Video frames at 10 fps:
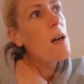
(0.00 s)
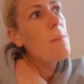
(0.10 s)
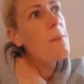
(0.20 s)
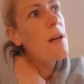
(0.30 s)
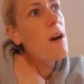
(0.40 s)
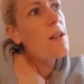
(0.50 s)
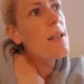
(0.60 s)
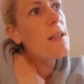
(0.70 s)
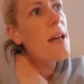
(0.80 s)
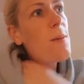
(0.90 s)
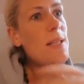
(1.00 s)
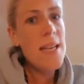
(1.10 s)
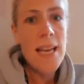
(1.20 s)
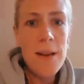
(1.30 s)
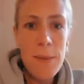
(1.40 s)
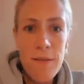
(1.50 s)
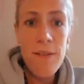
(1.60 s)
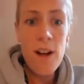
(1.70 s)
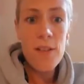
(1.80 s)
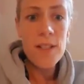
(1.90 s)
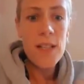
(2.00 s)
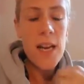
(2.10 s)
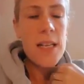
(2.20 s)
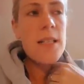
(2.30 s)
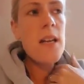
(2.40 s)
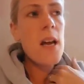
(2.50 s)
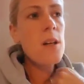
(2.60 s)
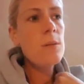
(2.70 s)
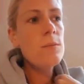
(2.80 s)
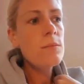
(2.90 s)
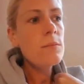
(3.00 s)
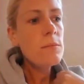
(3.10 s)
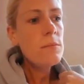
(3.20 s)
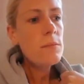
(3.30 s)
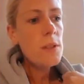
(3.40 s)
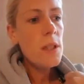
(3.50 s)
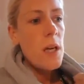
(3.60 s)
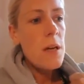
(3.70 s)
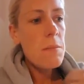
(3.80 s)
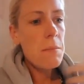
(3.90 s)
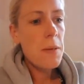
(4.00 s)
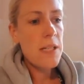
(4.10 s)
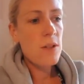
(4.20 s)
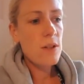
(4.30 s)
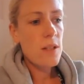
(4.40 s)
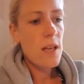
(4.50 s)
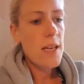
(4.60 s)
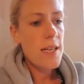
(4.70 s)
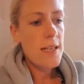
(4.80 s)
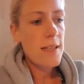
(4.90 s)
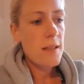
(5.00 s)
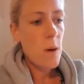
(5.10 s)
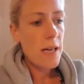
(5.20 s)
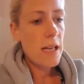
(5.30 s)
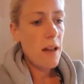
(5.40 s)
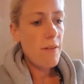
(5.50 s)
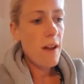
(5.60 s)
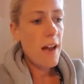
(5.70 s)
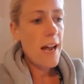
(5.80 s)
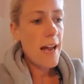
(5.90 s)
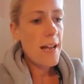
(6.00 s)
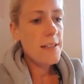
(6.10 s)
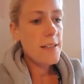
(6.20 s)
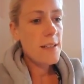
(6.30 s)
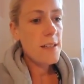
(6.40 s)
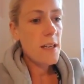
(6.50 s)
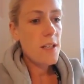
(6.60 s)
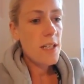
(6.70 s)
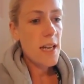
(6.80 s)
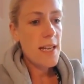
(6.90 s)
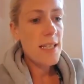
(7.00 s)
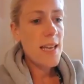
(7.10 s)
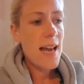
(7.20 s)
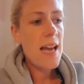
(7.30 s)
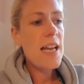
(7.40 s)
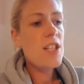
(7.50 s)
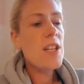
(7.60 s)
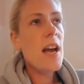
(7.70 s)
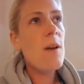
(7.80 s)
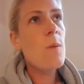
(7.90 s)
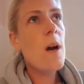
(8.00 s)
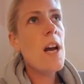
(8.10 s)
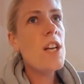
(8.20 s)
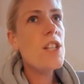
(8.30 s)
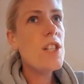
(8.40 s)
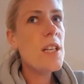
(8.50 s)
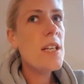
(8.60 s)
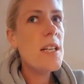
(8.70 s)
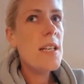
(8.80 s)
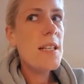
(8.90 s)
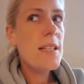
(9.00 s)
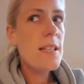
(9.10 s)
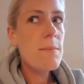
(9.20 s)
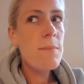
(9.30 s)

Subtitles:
because that was it, it'd been Father's Day, so my daughter is quite clever and she's getting to that age now where she's